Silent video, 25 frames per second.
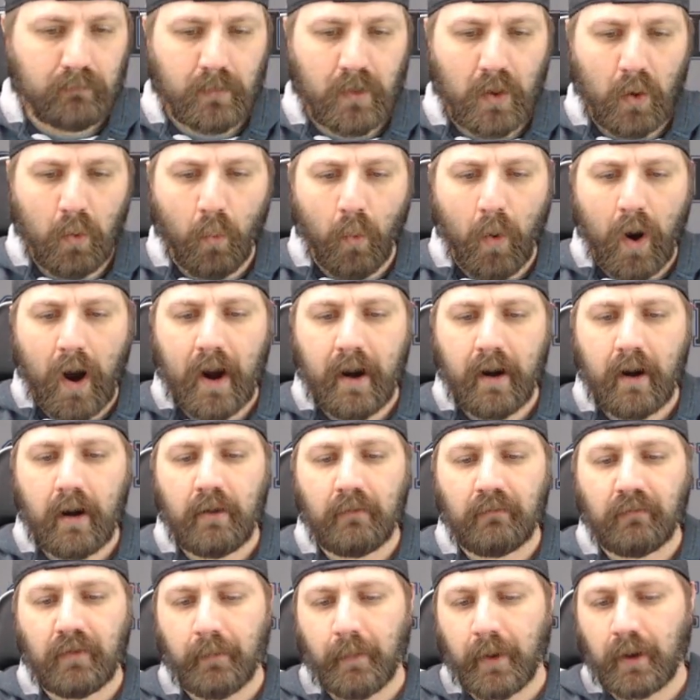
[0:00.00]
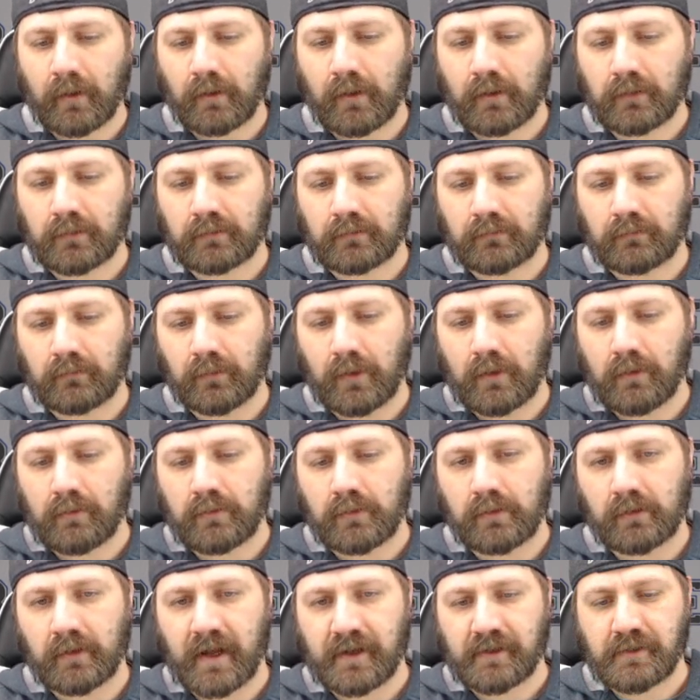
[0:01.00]
wire from our
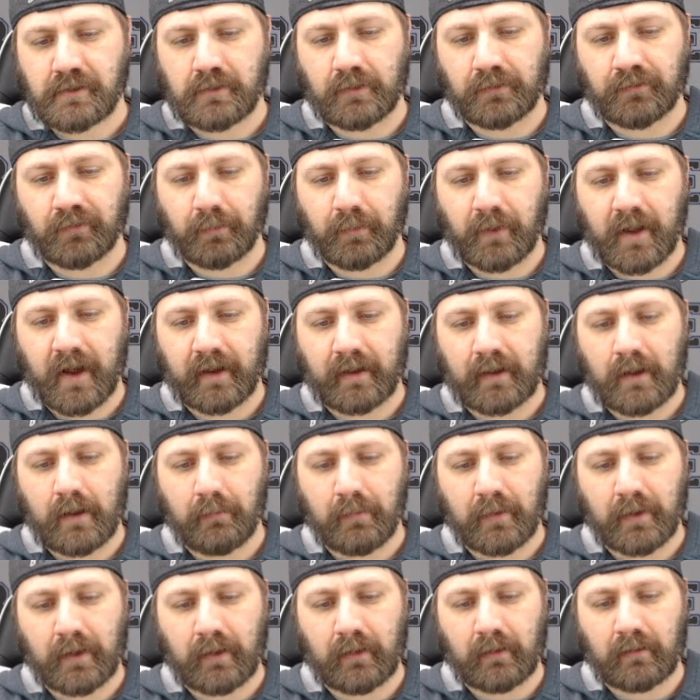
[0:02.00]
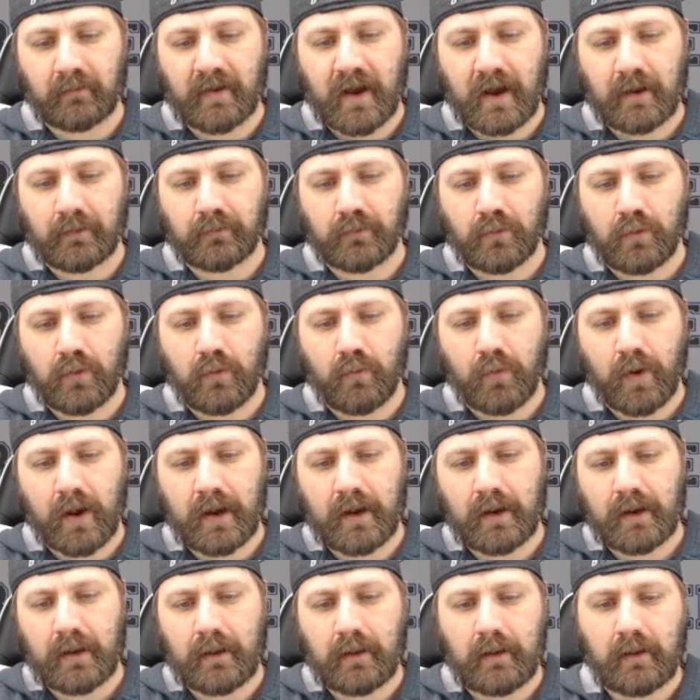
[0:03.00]
local electrical supply company. It's outdoor
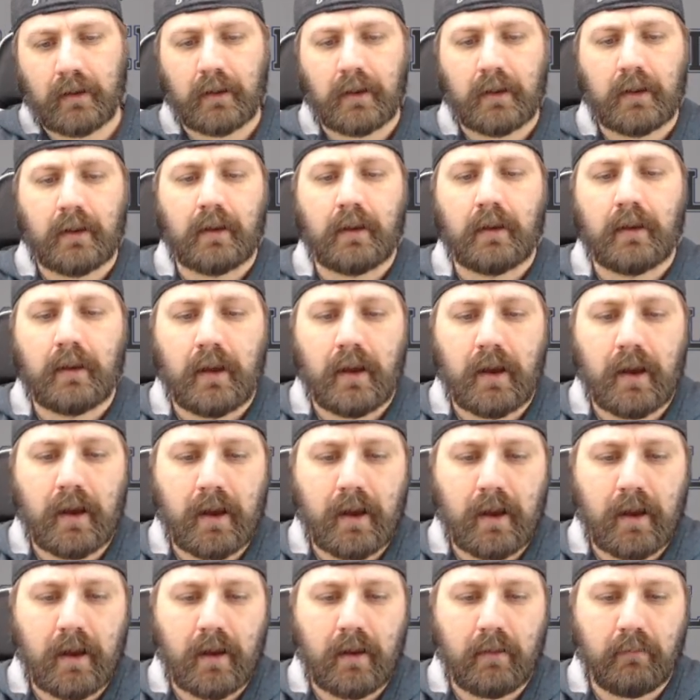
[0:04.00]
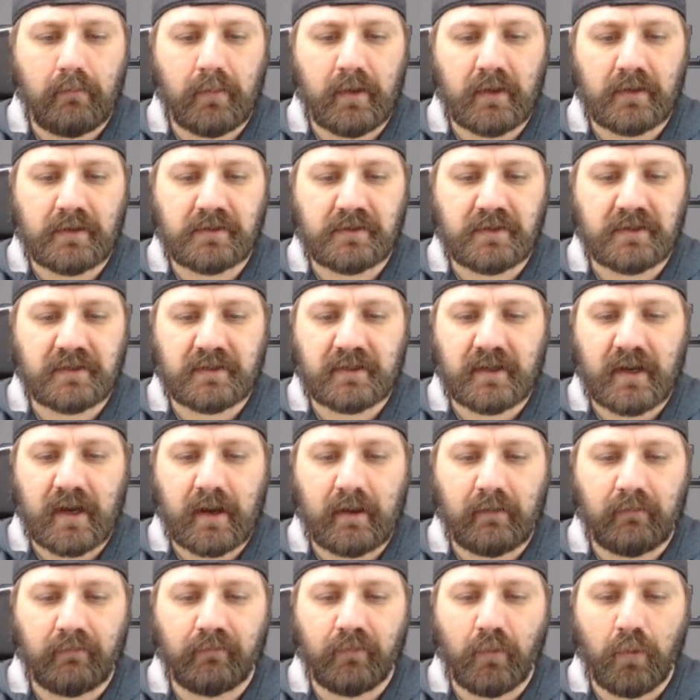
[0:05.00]
rated. It's just
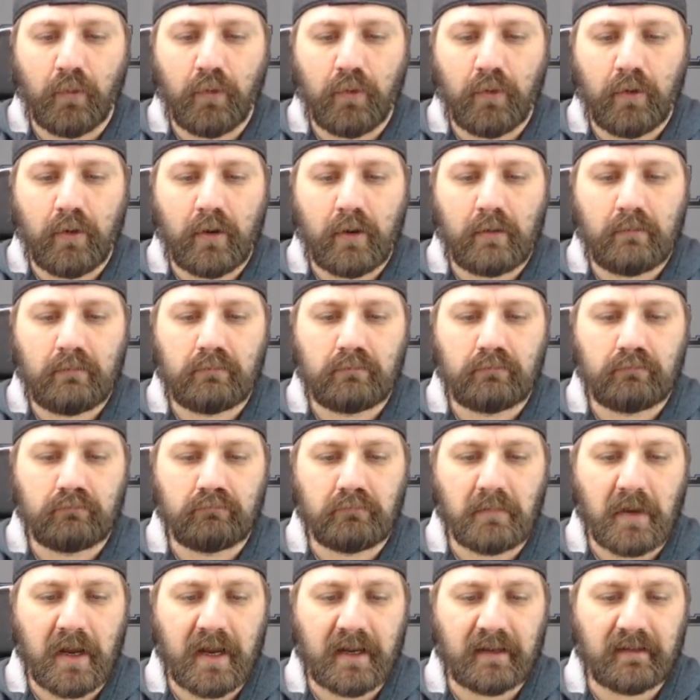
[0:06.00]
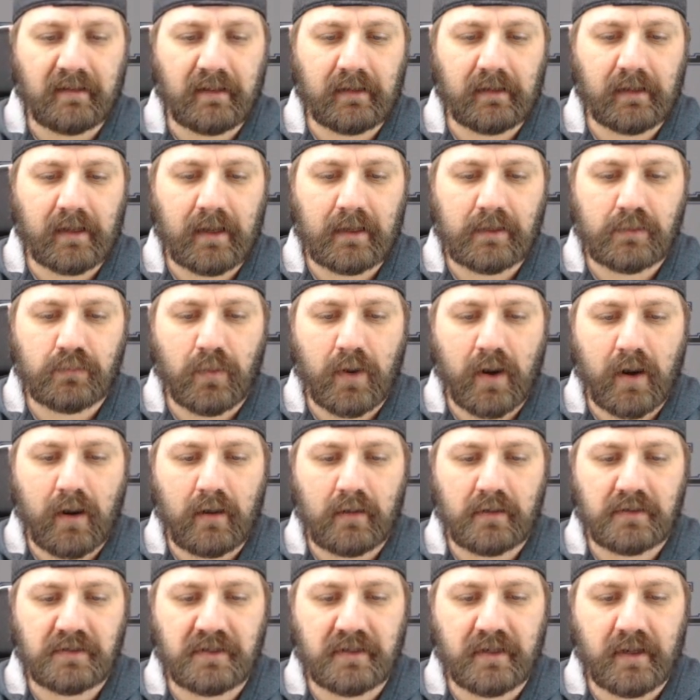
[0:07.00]
got 4 18 gauge
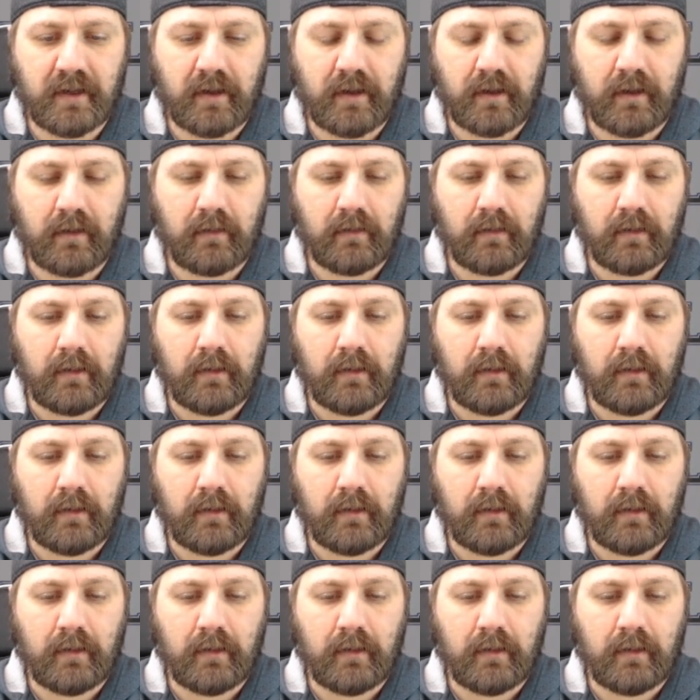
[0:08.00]
wires in there,